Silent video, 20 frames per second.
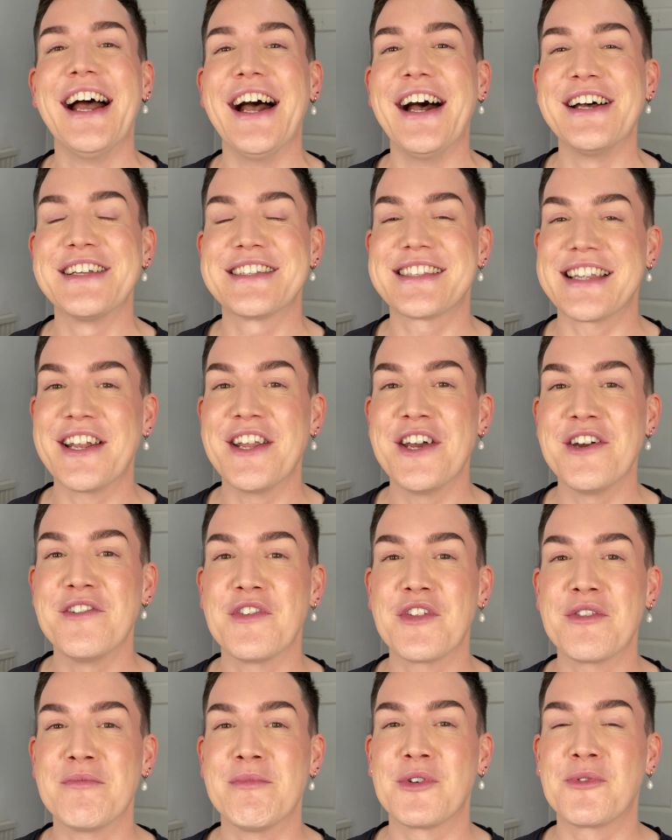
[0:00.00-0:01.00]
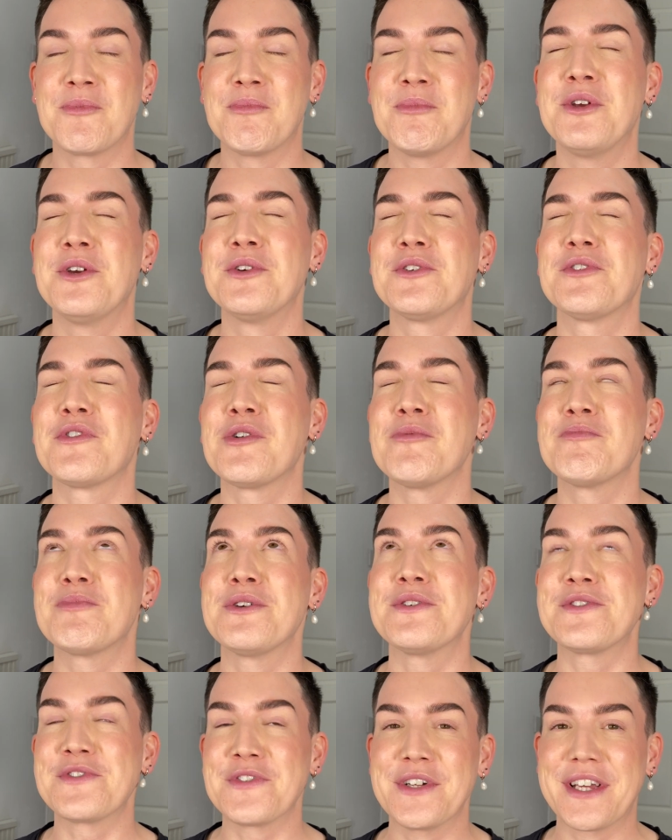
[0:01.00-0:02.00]
sent over the most beautiful
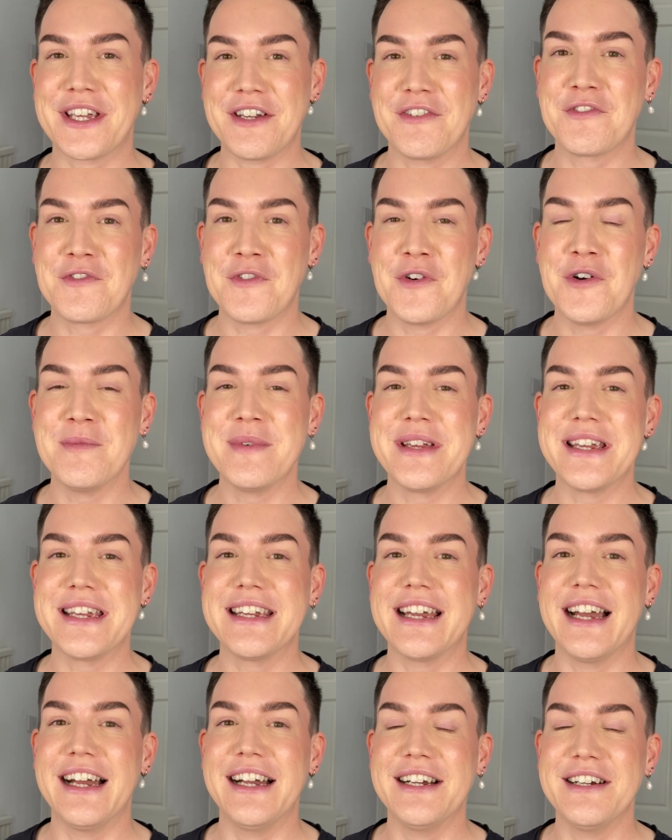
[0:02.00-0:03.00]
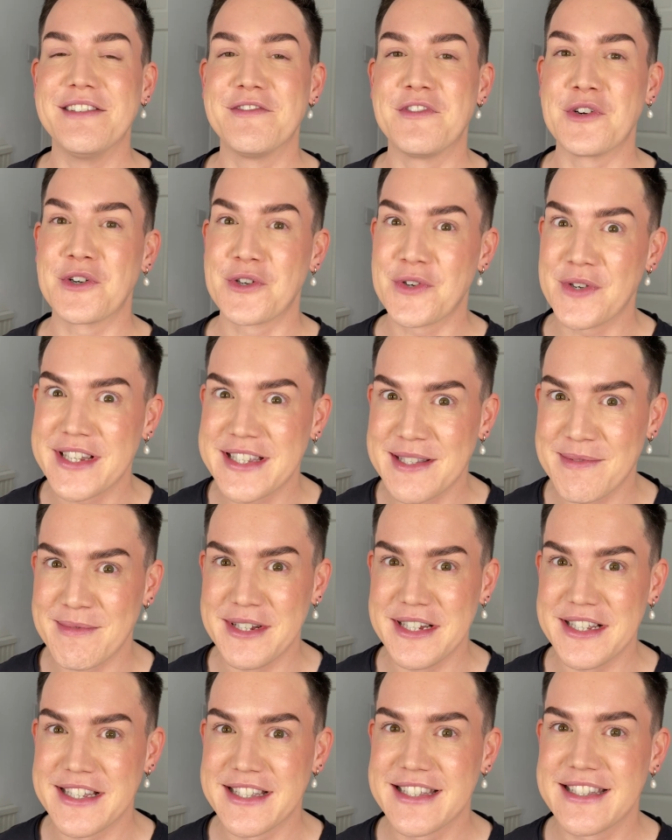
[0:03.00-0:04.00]
gift for me for
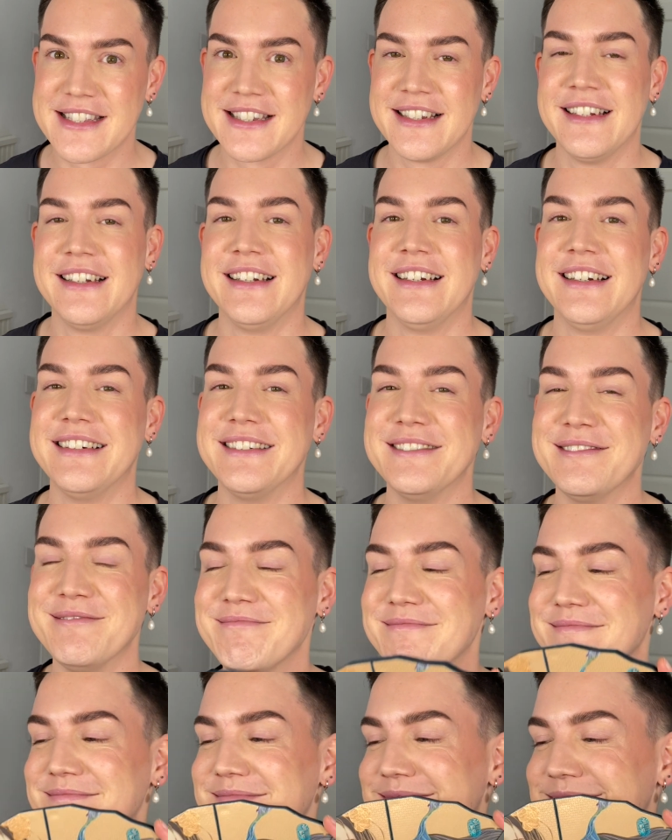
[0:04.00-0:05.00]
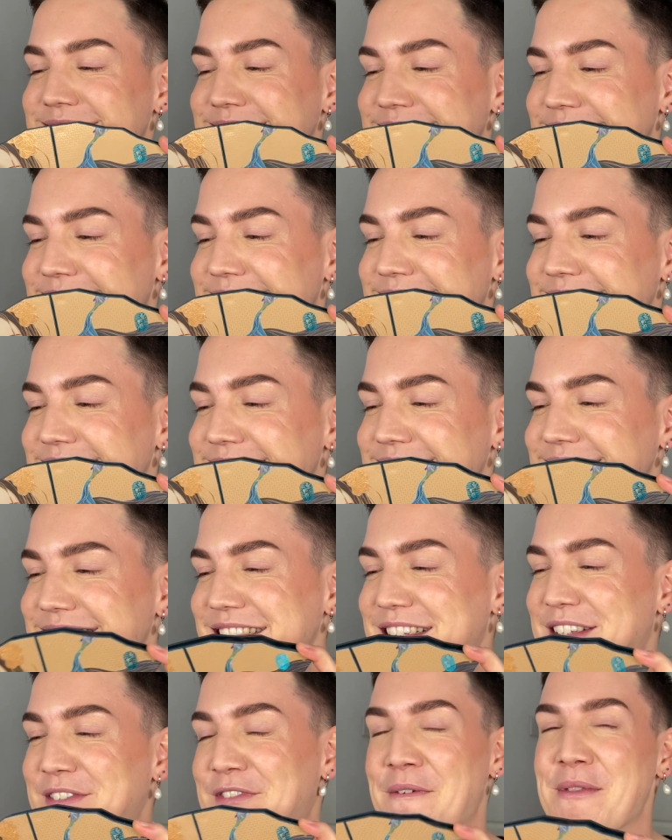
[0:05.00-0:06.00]
Christmas. Ooh,
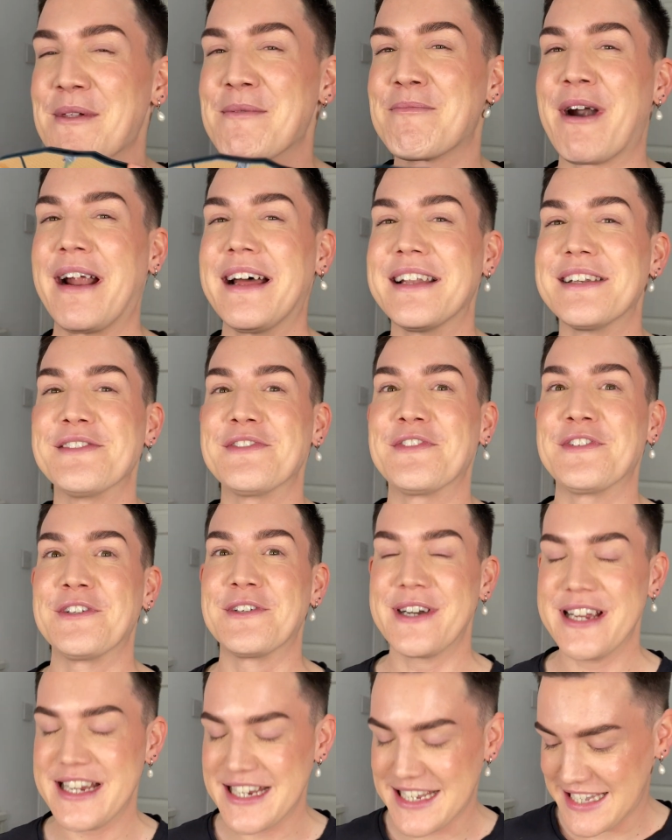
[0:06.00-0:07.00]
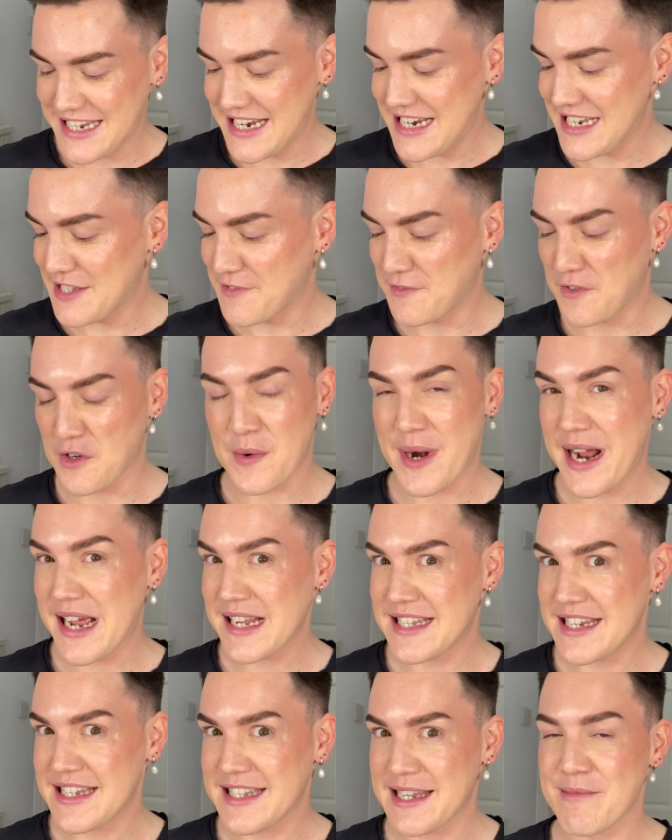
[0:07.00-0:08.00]
it's from the brand
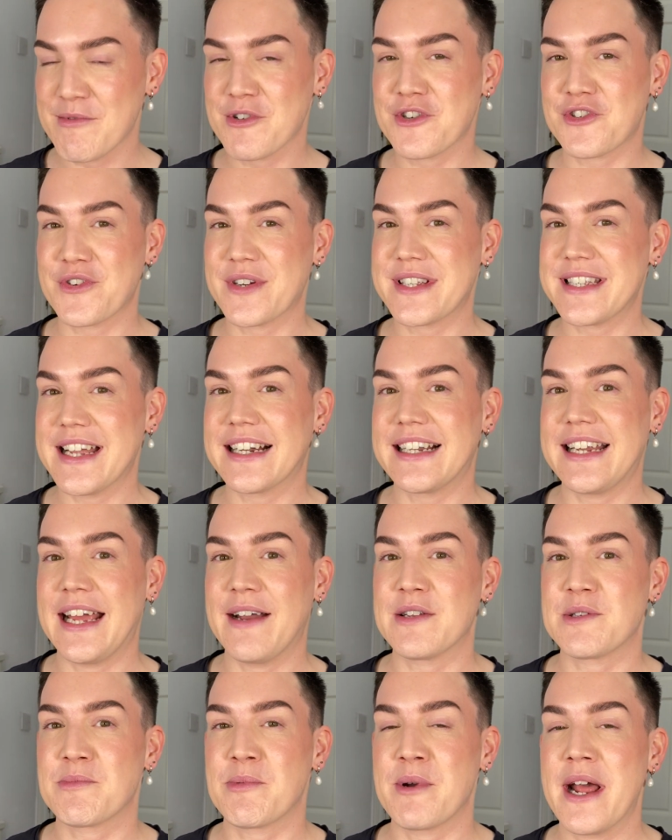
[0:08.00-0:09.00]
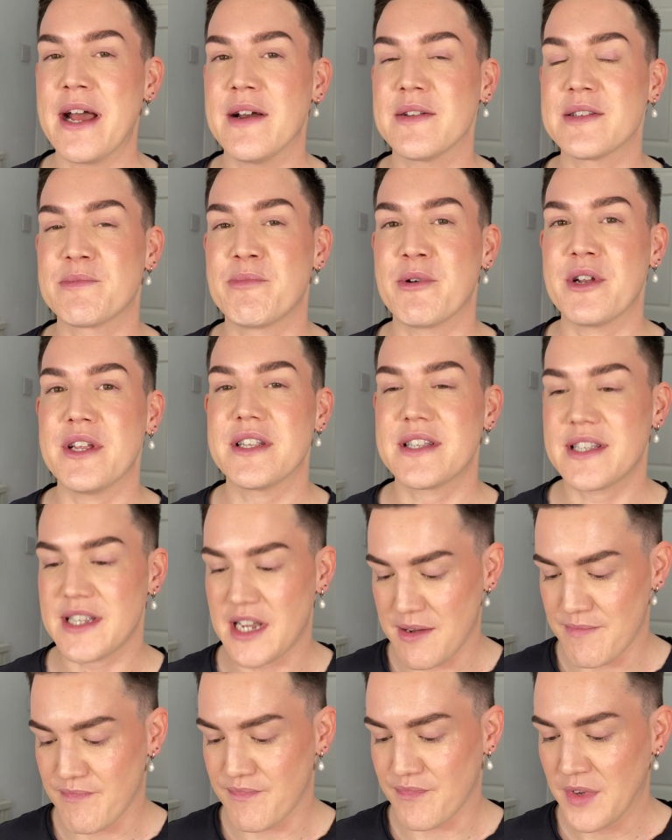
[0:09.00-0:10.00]
Florasis. I'm not sure exactly how it's pronounced, but it's
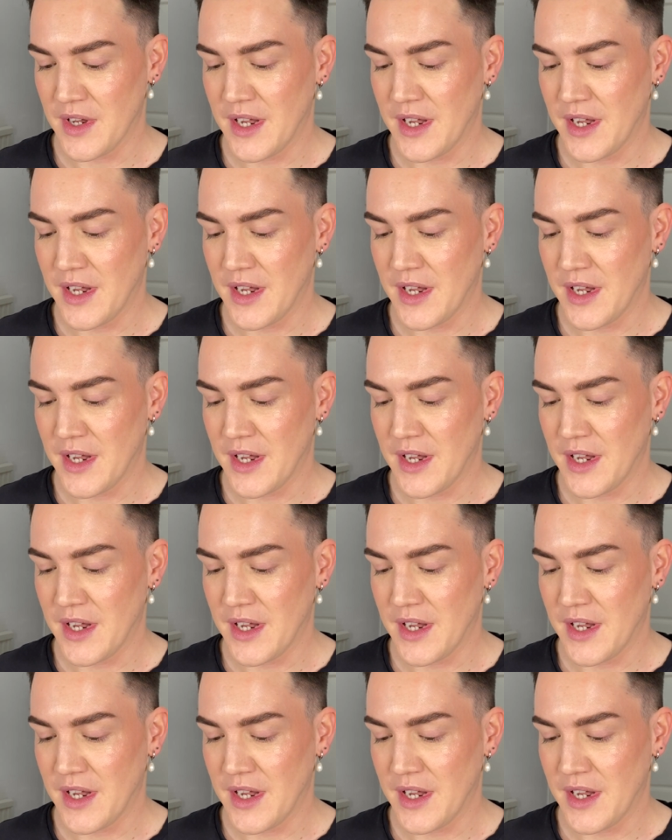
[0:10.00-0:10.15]
a